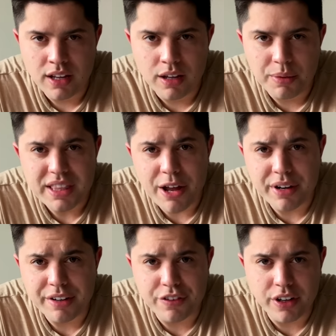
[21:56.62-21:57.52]
without
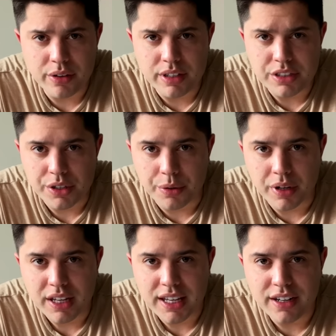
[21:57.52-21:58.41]
any further ado,
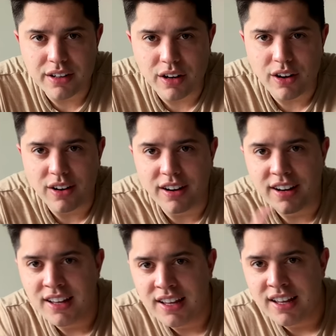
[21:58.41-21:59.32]
here are
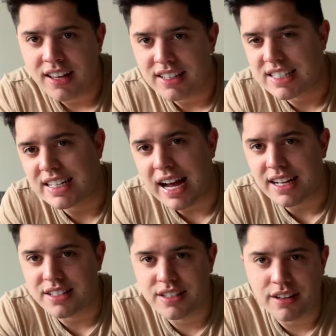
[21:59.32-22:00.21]
the
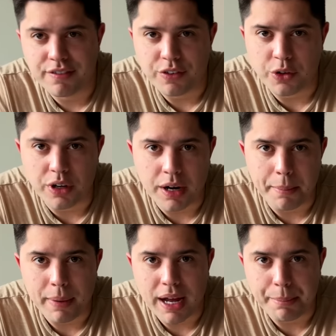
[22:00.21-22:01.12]
stats for
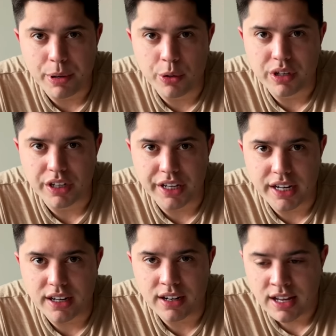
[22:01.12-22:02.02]
my poker
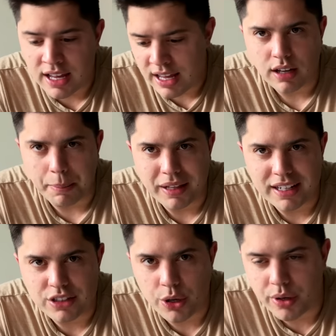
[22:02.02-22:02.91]
year. I played
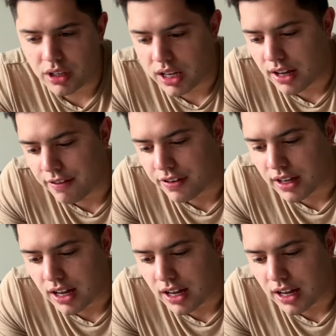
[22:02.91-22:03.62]
a total of one